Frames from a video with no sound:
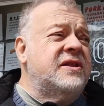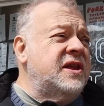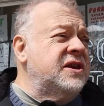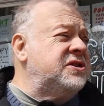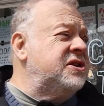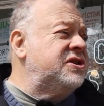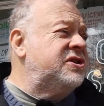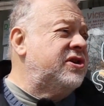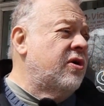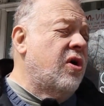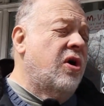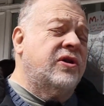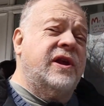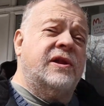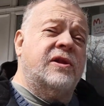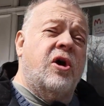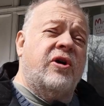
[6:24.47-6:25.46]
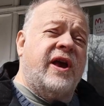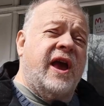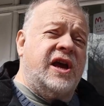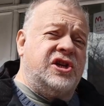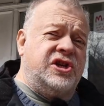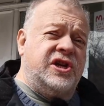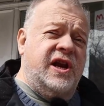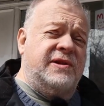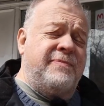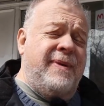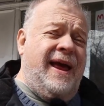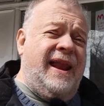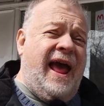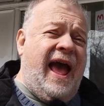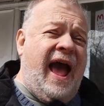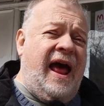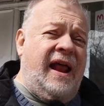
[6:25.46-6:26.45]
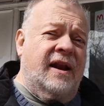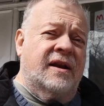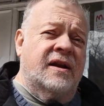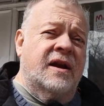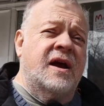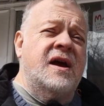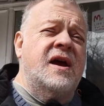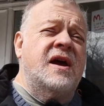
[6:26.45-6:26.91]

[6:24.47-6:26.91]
This is their only location in Manhattan.